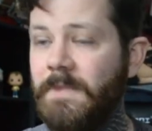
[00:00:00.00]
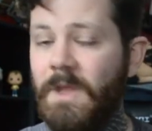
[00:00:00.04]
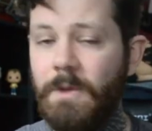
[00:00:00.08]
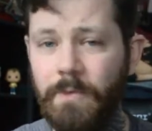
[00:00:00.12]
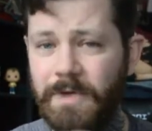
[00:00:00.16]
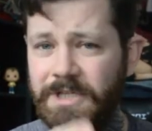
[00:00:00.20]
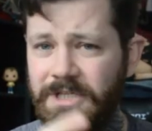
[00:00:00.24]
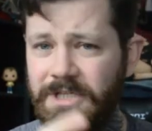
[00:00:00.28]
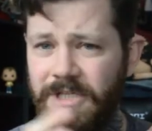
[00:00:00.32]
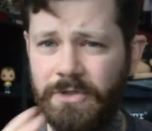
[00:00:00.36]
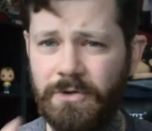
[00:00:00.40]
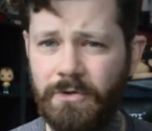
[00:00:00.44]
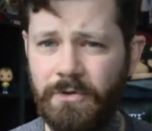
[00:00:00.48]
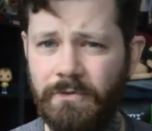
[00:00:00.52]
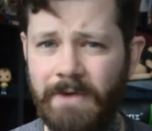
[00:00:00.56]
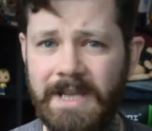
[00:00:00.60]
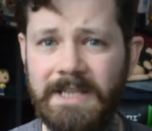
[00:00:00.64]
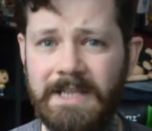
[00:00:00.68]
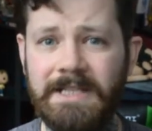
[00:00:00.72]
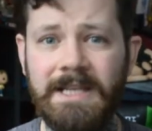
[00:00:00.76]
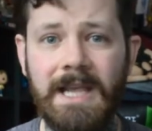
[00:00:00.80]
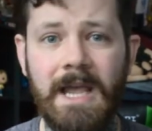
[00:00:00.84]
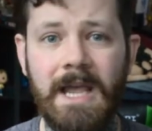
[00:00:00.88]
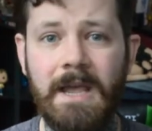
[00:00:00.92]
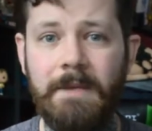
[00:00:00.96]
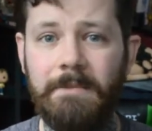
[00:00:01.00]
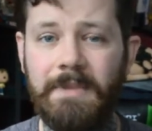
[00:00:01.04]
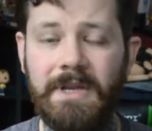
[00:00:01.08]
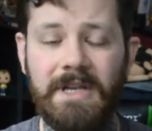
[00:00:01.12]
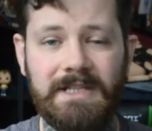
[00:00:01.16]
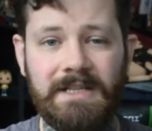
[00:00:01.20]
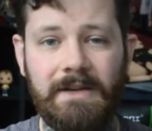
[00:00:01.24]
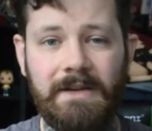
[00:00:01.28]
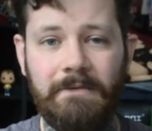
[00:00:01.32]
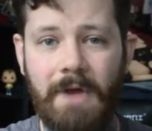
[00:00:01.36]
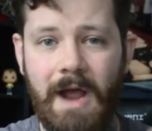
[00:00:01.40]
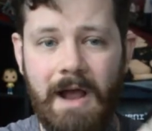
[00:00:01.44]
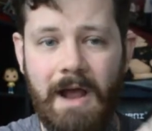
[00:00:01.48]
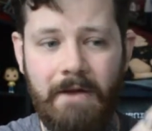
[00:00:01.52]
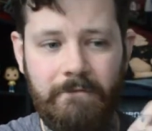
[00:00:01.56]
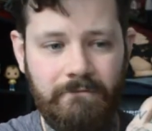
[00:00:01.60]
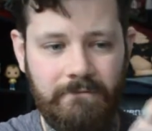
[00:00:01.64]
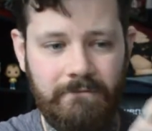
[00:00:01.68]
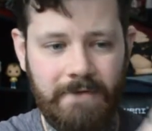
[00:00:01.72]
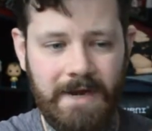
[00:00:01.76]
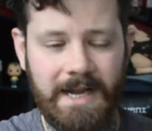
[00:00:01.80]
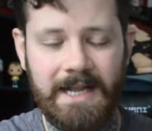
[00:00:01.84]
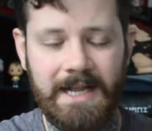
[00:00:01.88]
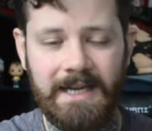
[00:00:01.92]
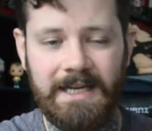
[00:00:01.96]
which is great because I, I
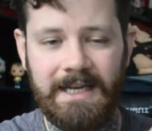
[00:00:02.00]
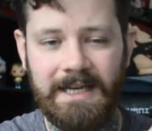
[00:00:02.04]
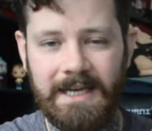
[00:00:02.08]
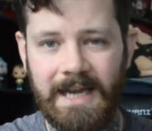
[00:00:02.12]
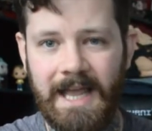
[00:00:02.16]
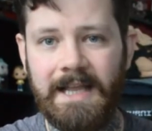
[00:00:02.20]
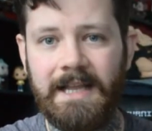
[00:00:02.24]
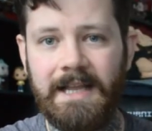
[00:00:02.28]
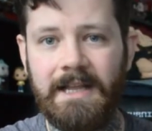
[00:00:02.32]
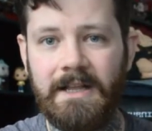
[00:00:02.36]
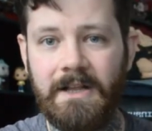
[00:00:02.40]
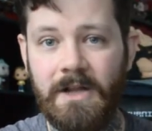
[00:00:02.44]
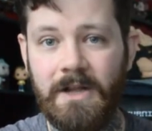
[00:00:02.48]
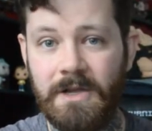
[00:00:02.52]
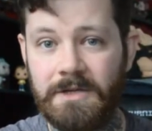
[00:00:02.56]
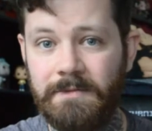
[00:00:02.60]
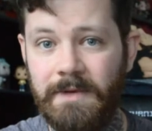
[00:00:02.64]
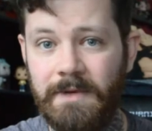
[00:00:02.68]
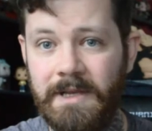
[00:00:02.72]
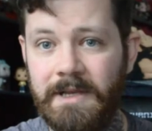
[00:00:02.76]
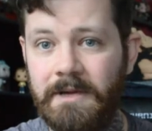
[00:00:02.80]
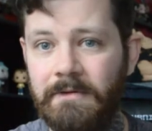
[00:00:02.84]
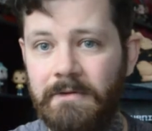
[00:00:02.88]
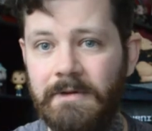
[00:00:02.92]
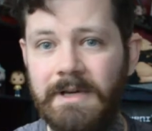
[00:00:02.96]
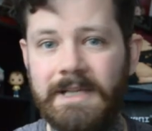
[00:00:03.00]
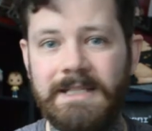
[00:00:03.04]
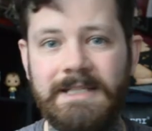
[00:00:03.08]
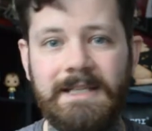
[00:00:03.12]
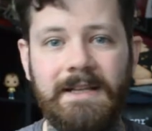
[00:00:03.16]
really like Cosplay Chris.